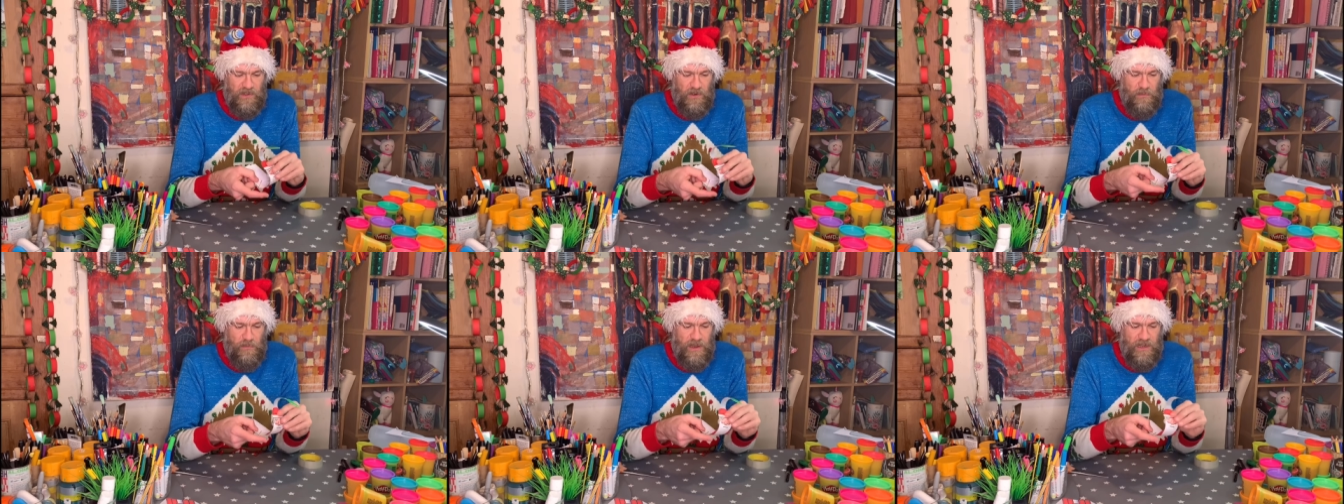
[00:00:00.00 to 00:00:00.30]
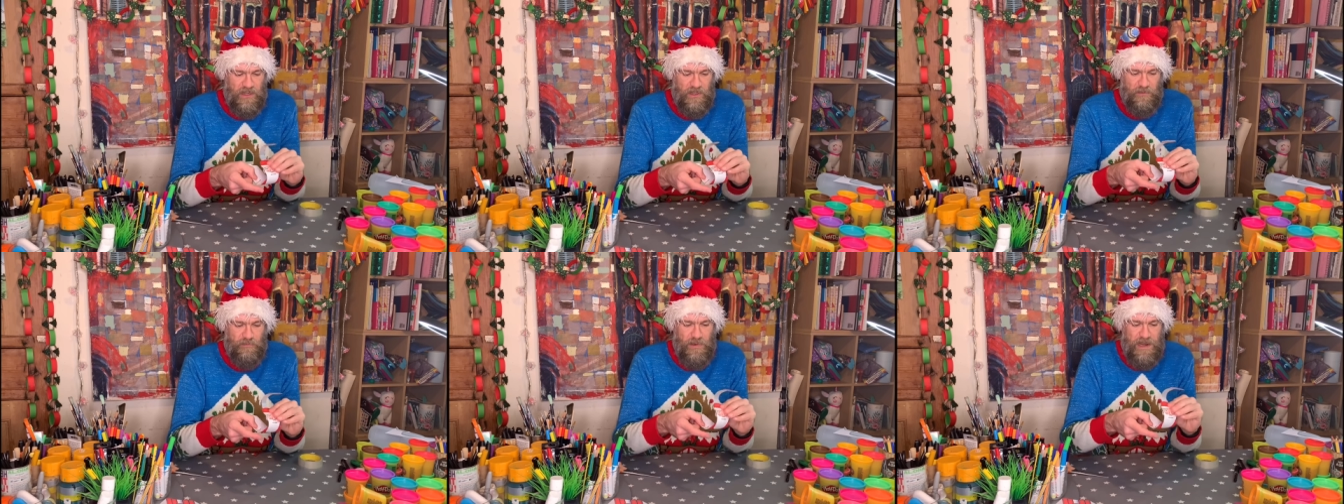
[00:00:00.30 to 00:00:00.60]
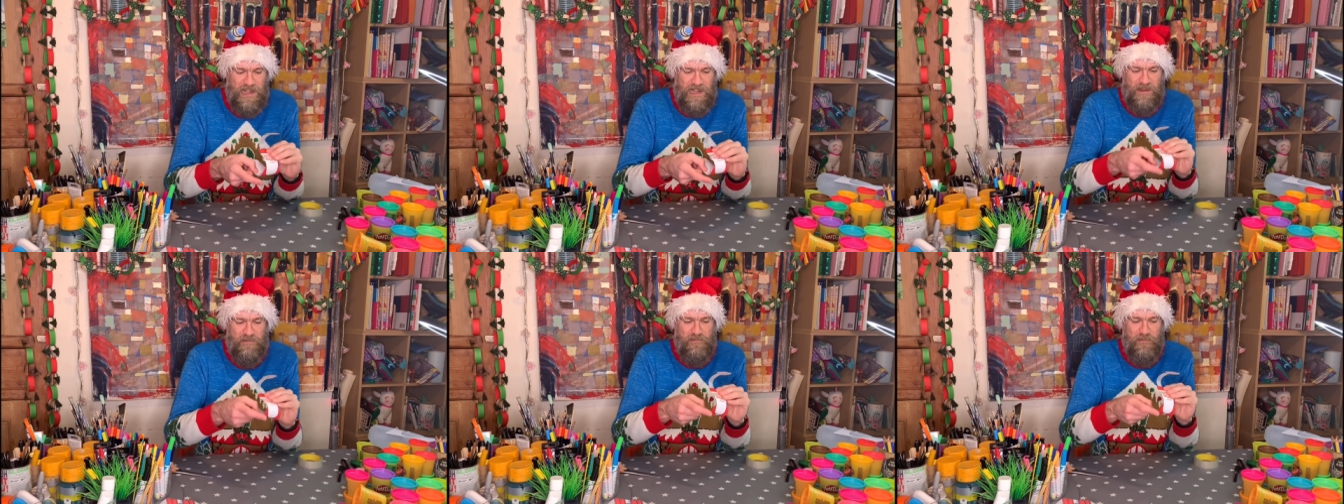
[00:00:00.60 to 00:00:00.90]
I might just
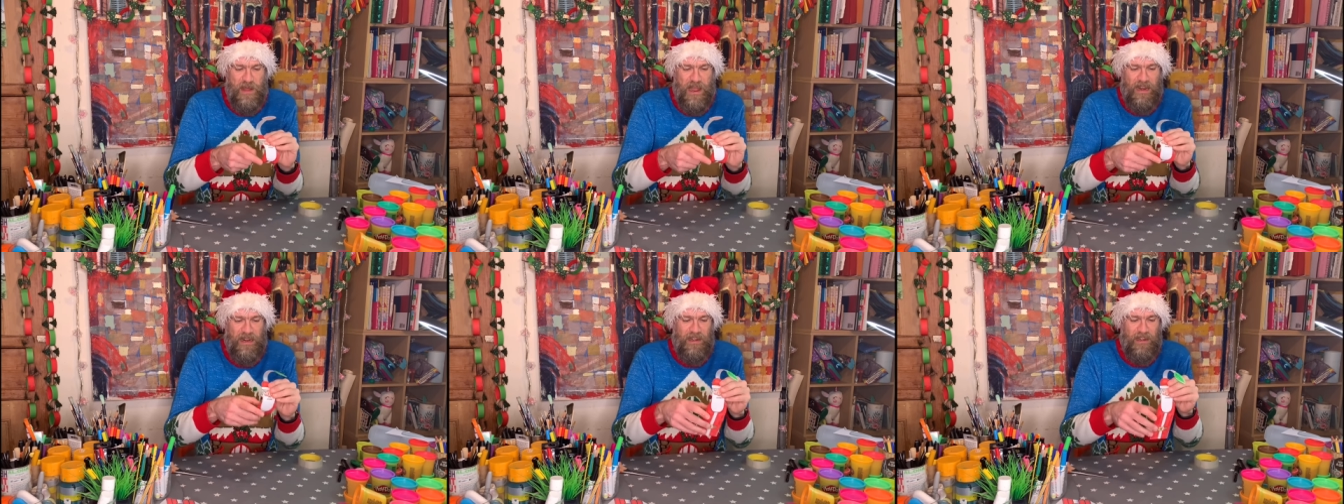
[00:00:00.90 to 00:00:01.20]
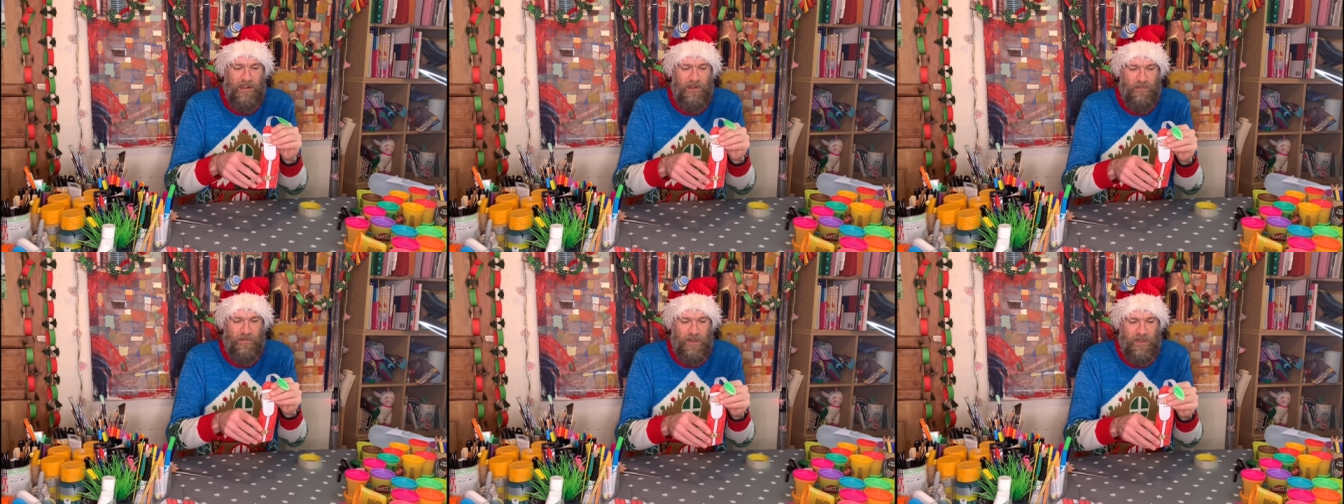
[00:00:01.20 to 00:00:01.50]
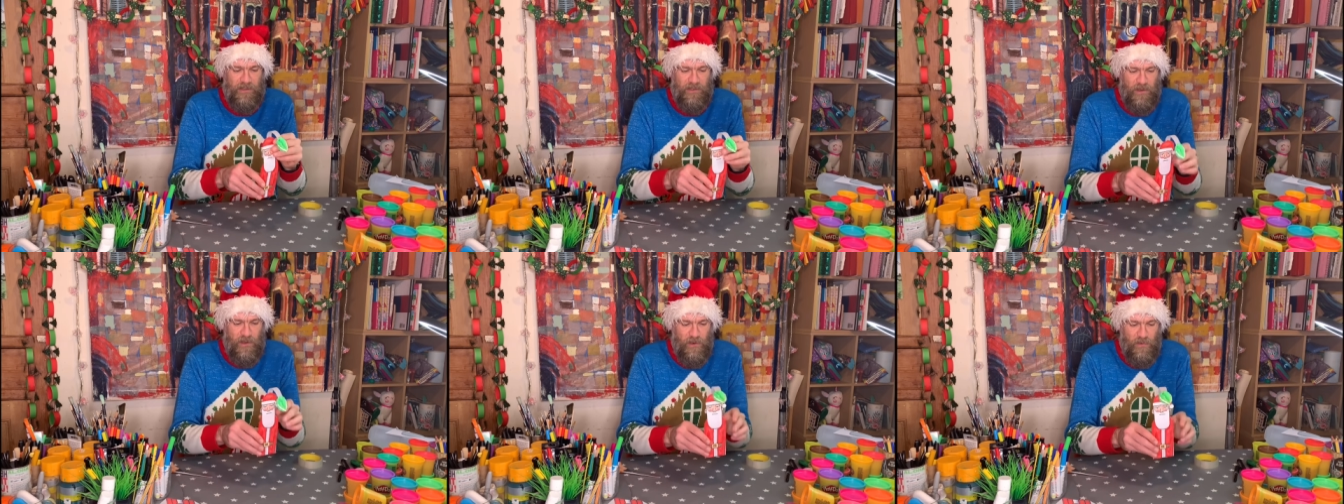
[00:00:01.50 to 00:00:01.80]
bend him back a little bit.
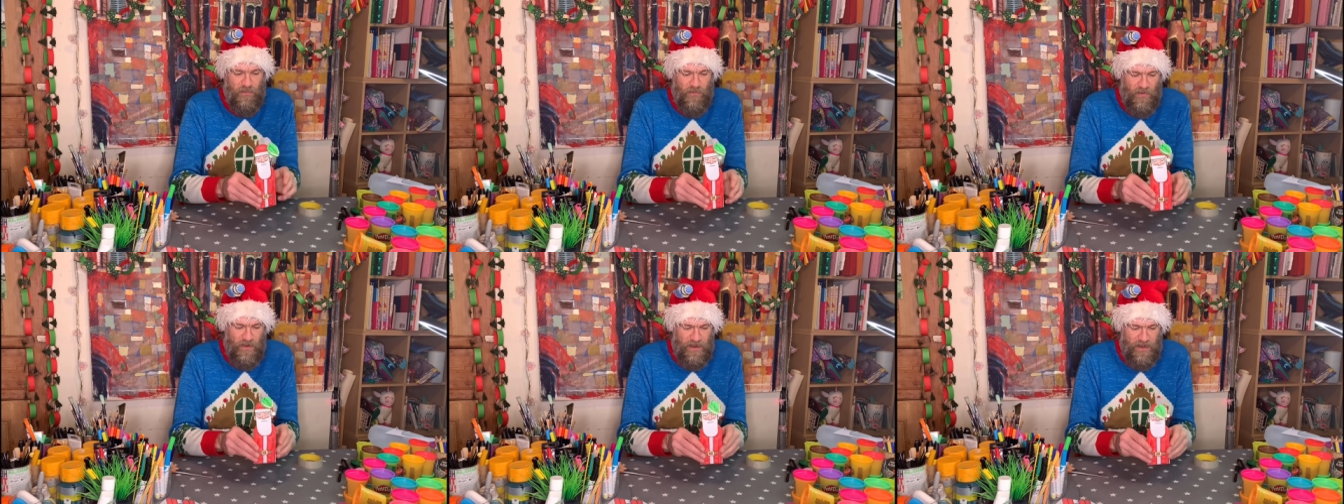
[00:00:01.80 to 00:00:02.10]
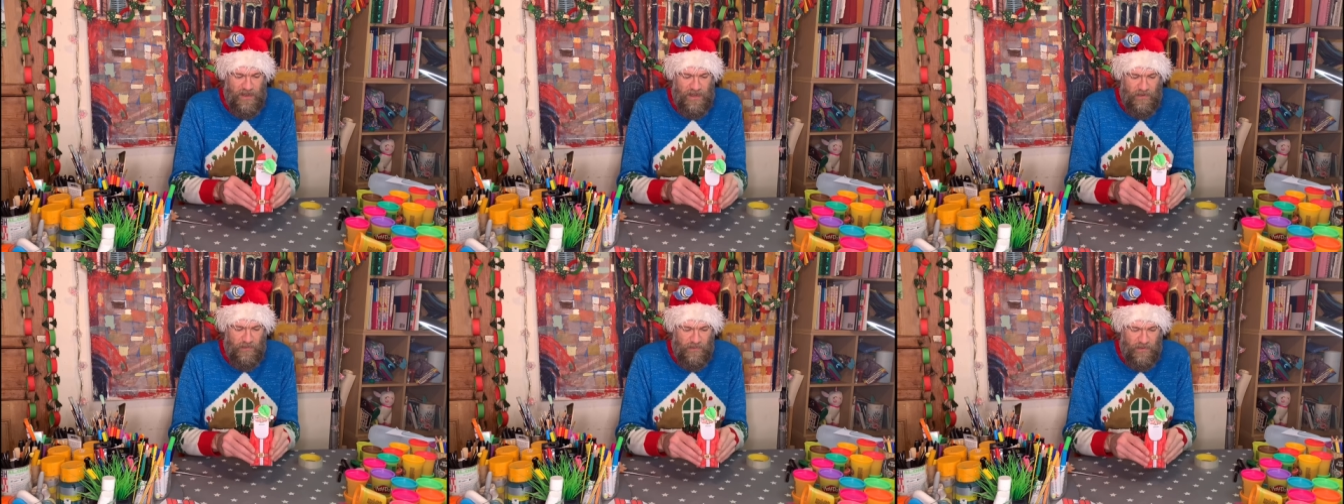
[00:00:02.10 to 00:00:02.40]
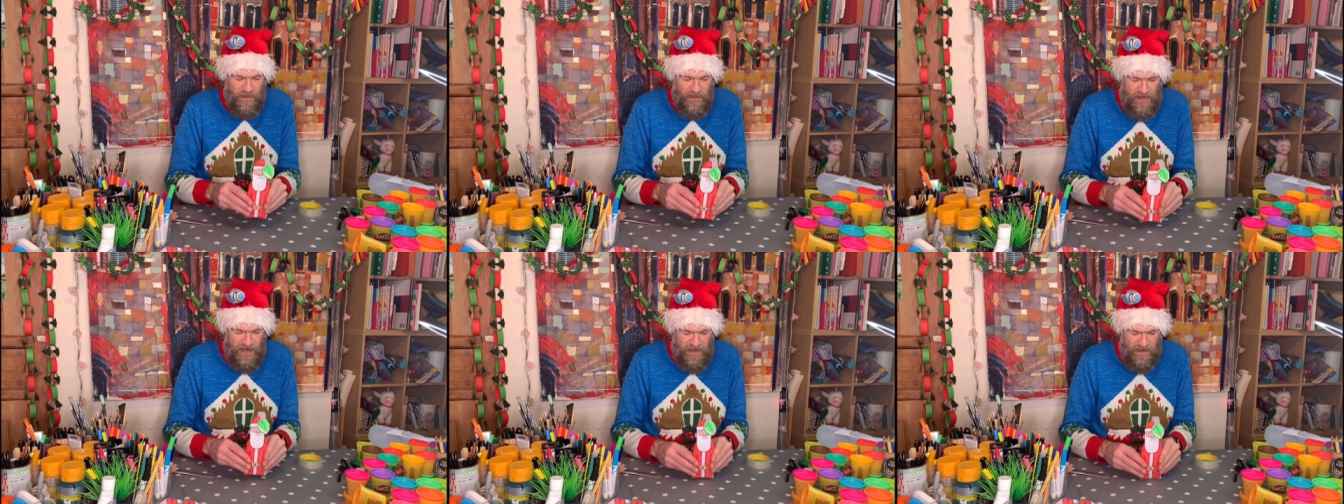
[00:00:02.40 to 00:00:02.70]
So hopefully he will
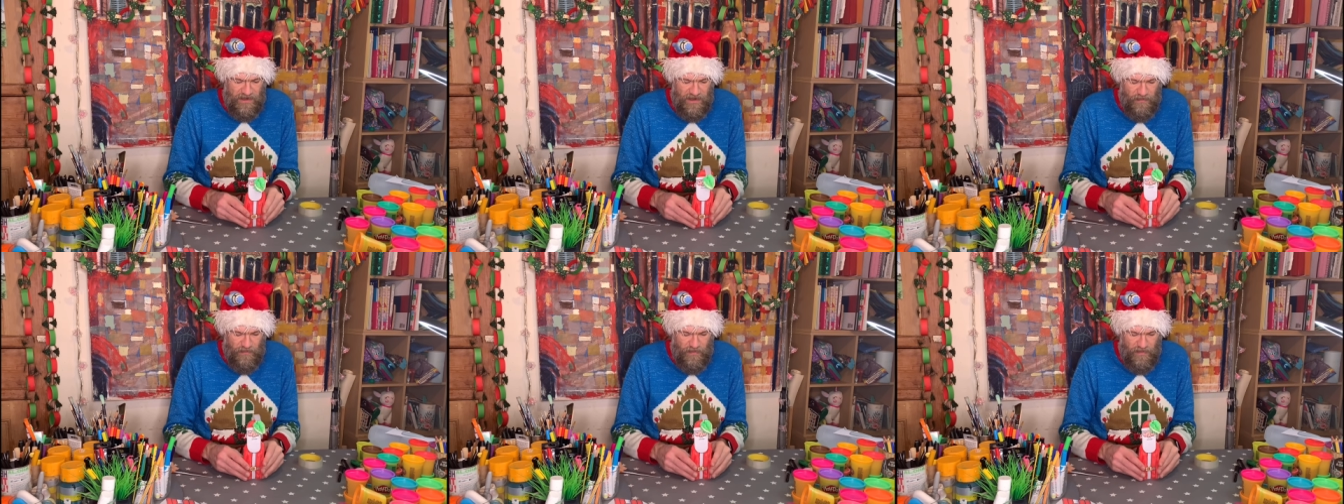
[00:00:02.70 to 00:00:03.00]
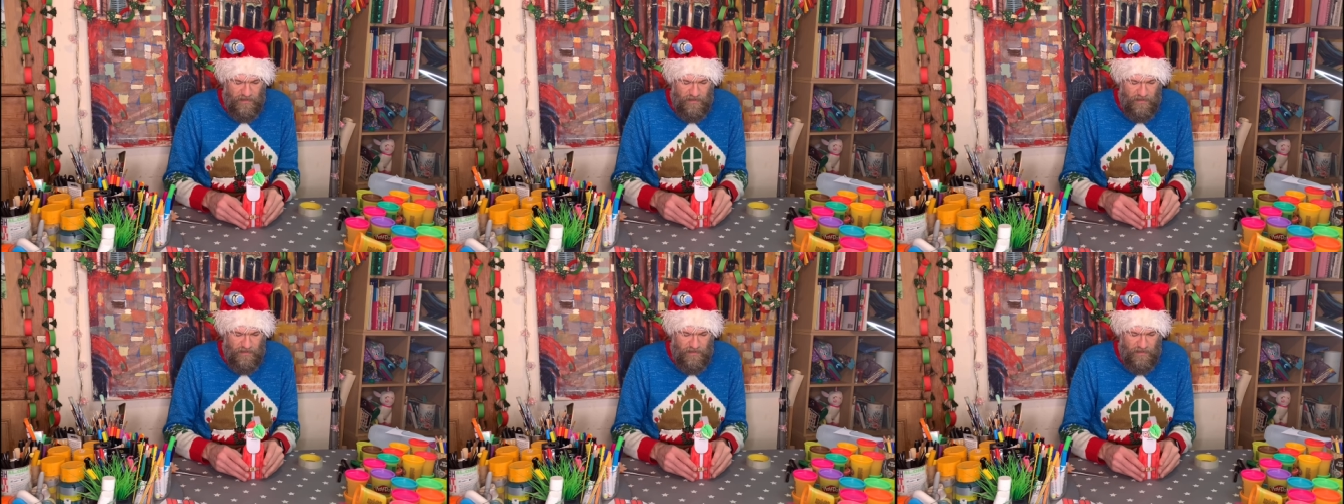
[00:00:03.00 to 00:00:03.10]
stand up.